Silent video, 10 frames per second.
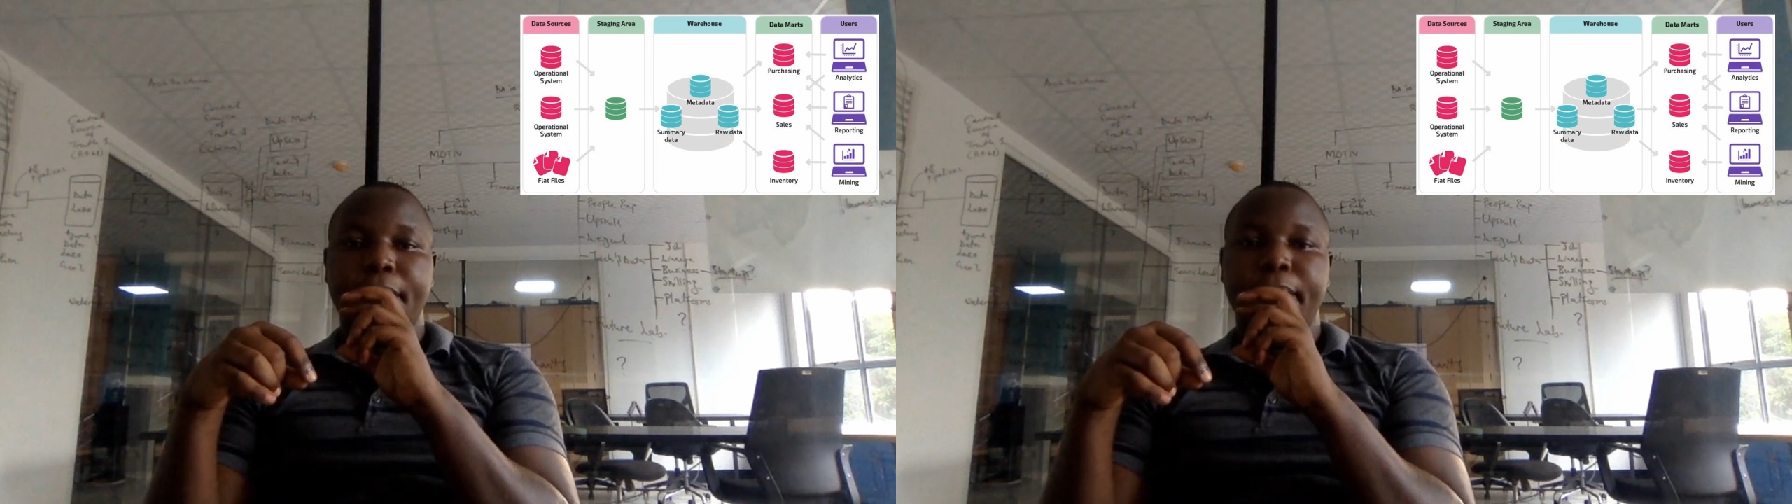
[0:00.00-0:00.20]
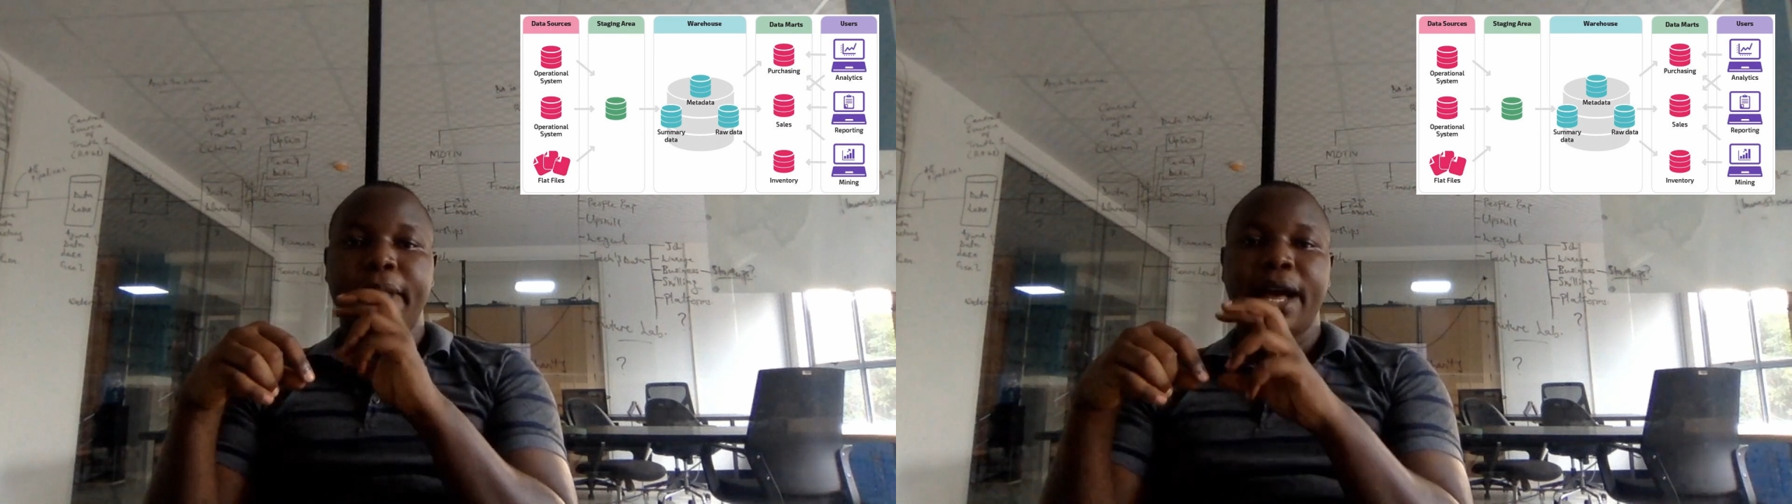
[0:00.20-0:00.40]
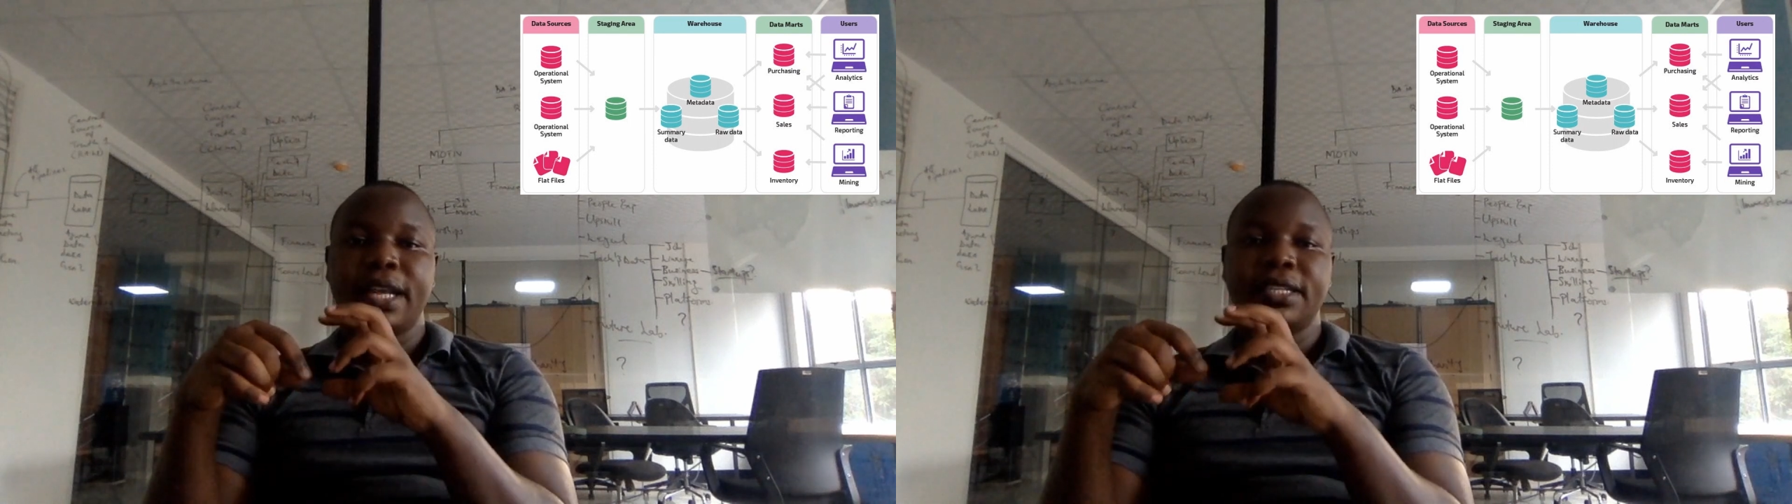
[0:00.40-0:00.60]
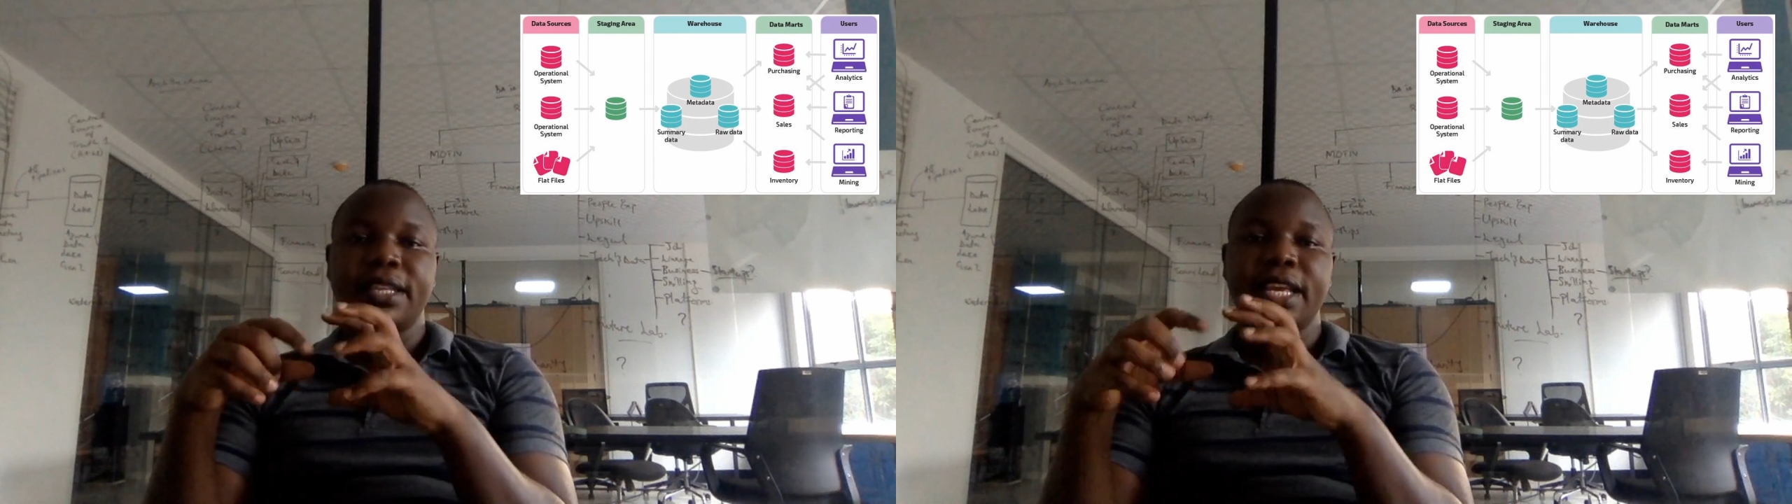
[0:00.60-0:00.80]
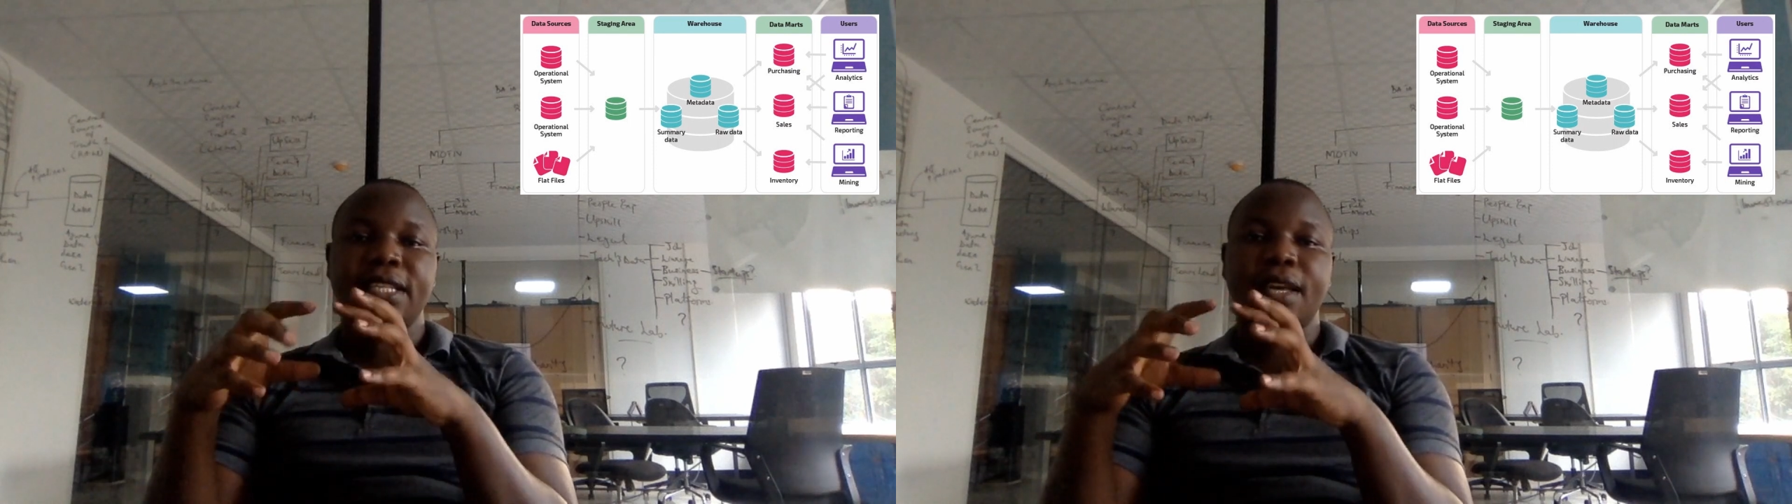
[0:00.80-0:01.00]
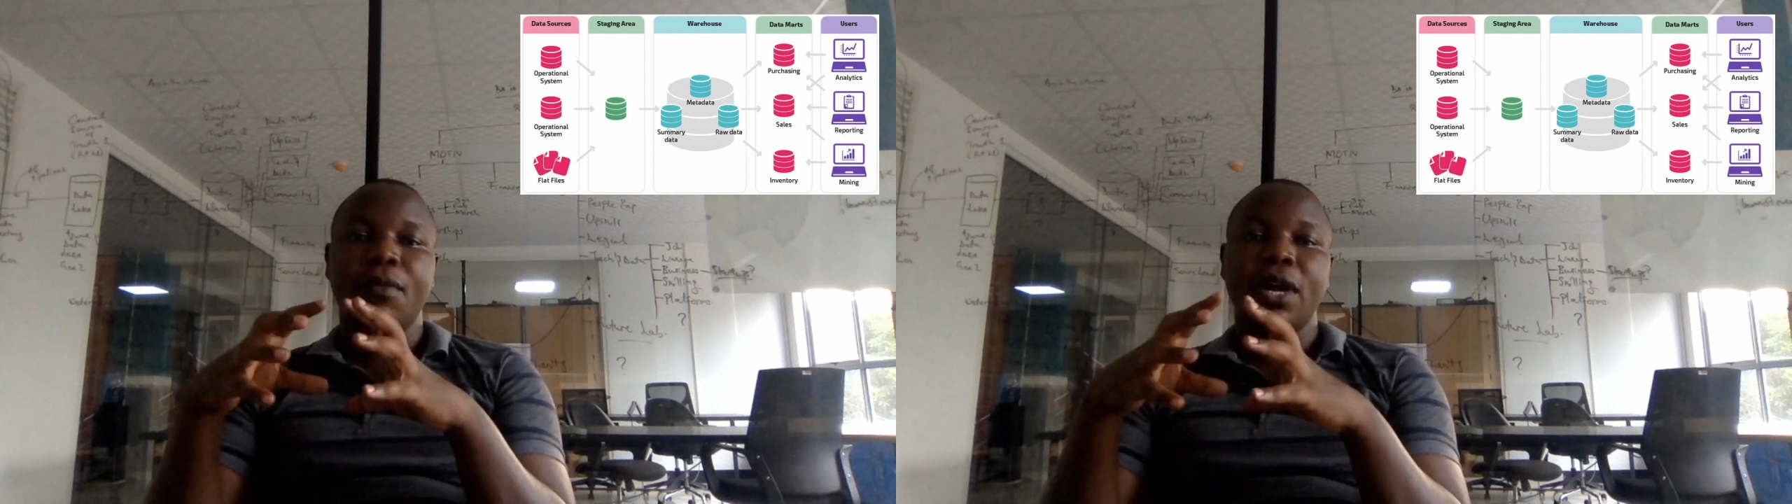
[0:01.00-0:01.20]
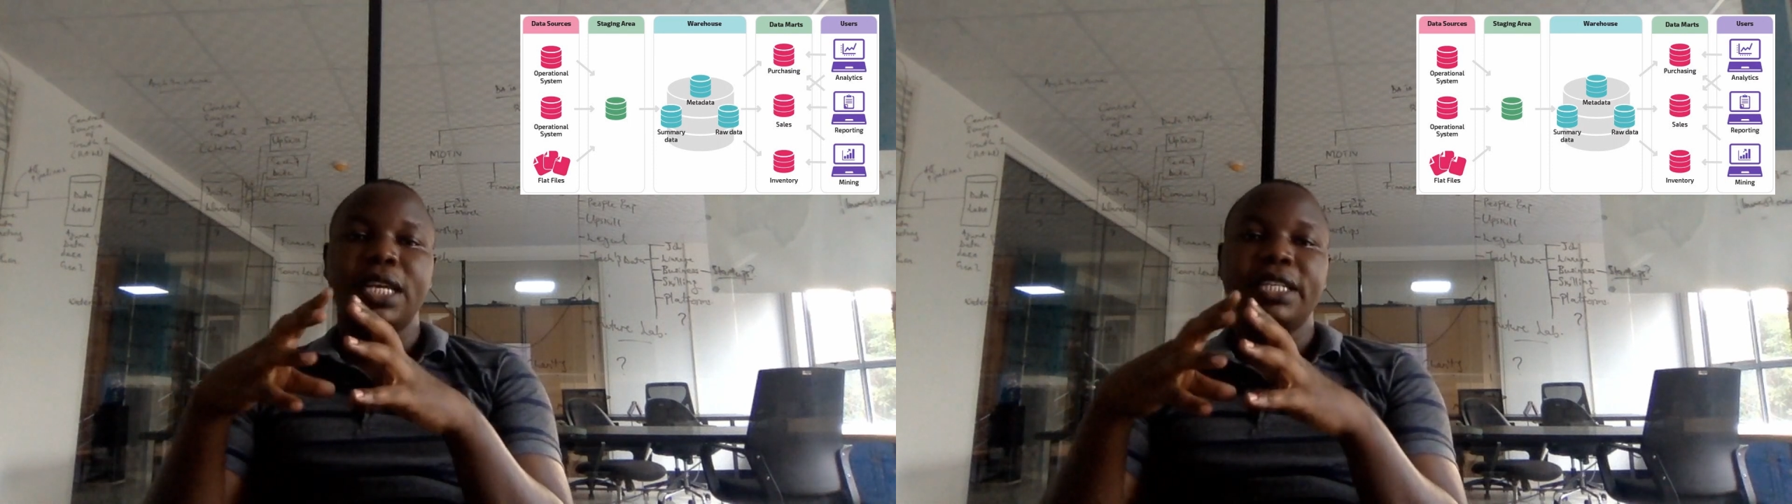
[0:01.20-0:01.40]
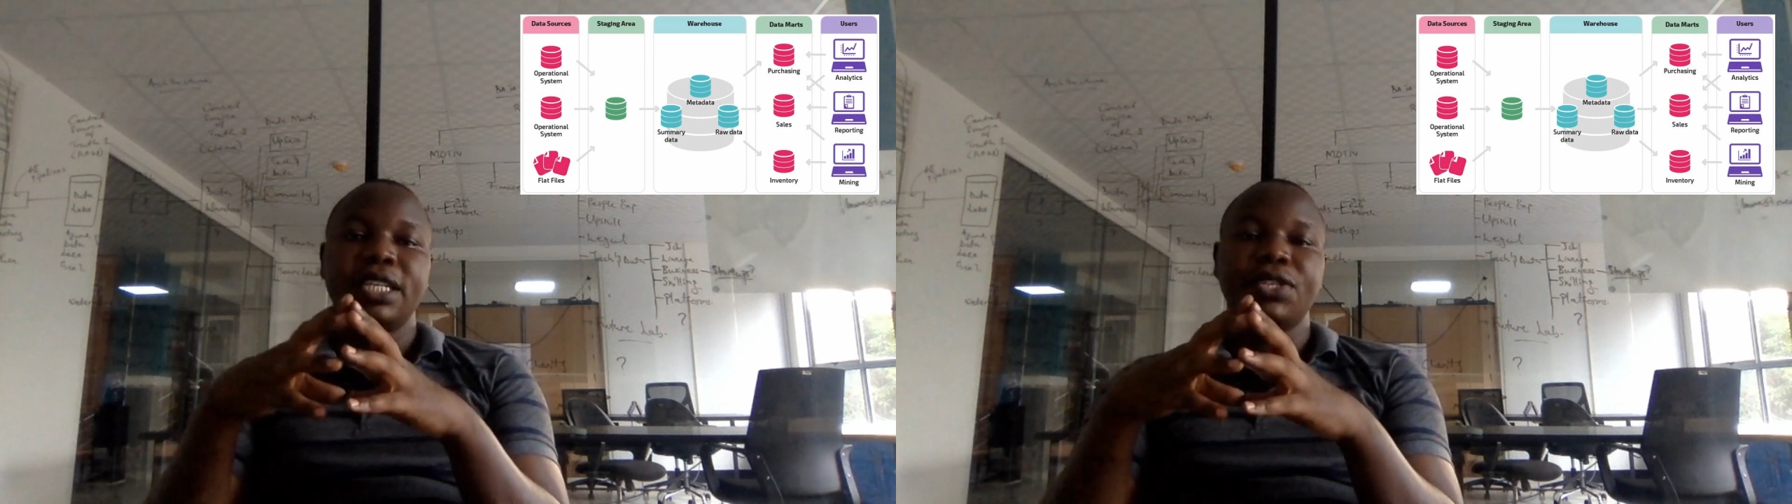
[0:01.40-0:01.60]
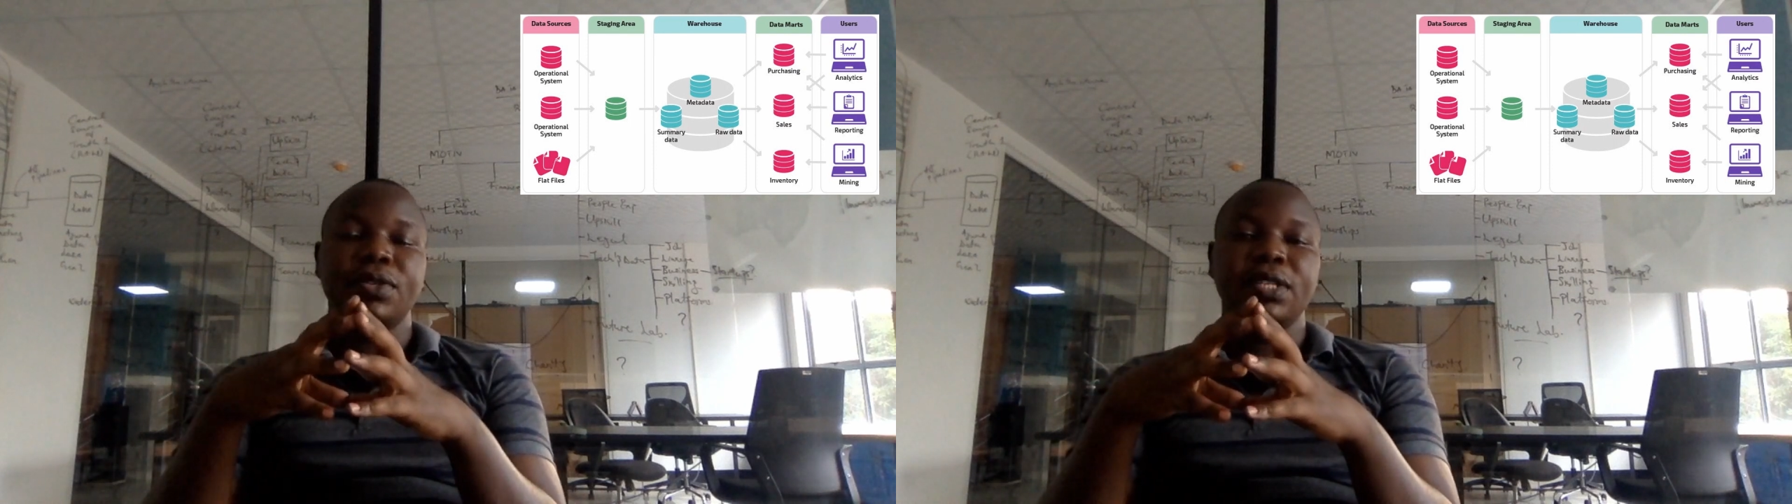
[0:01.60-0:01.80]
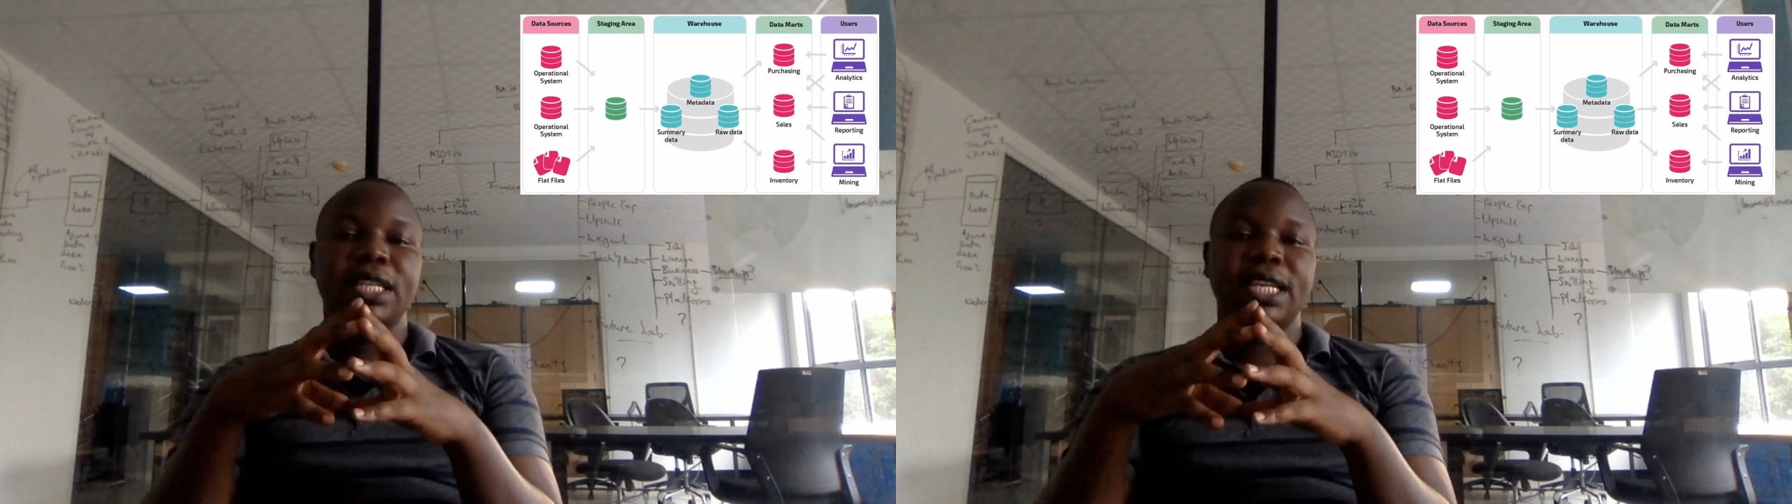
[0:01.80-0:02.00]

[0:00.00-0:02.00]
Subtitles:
But there are some organizations